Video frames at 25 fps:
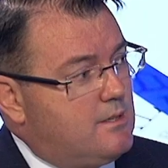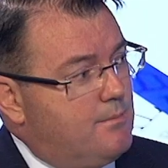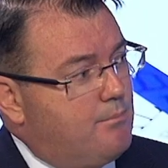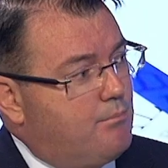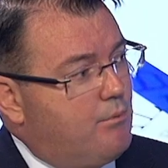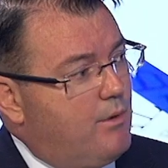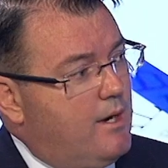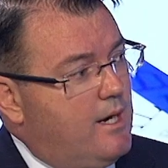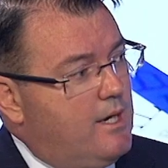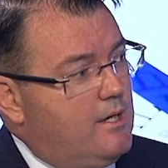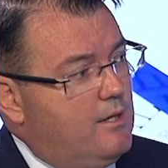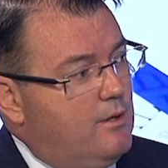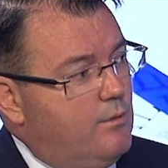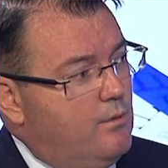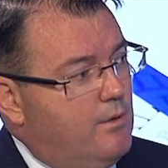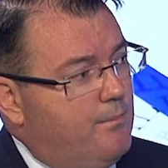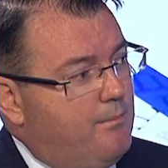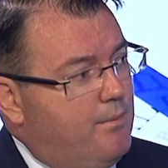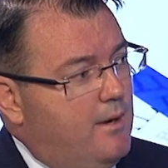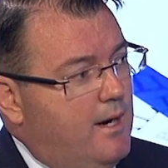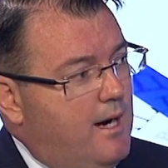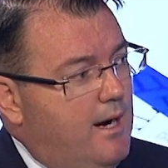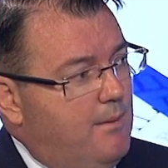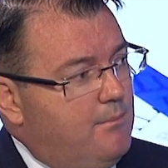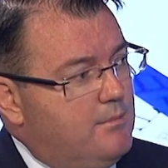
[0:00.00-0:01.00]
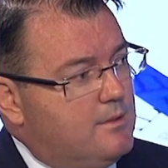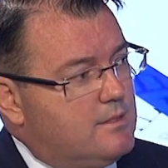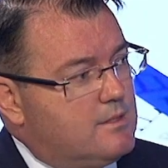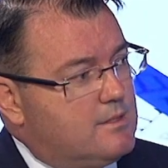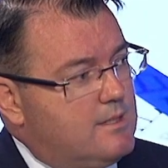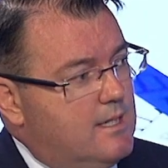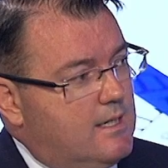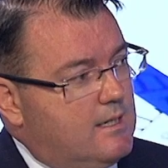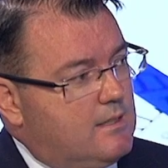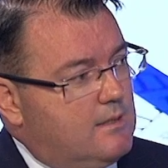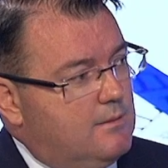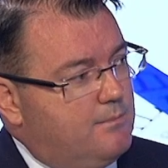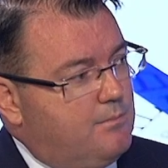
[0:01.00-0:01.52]
the brand new apartment
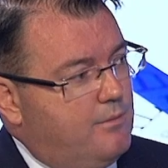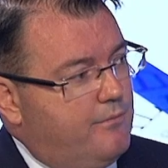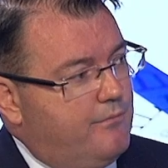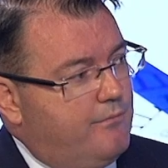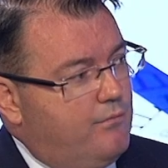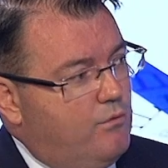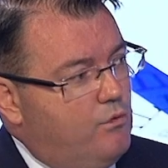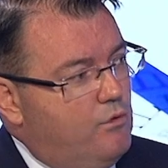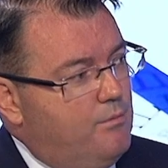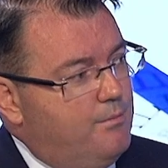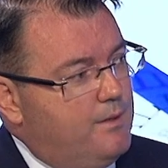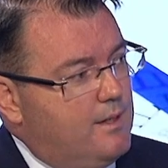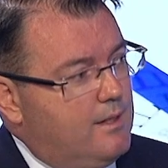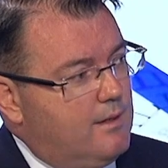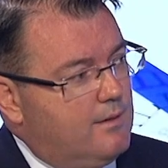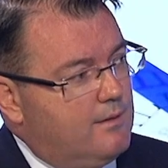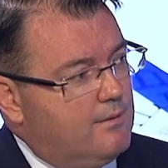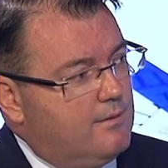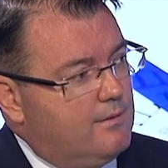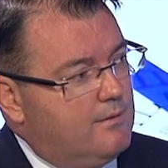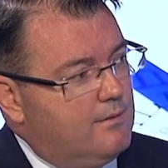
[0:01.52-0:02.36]
sector performing?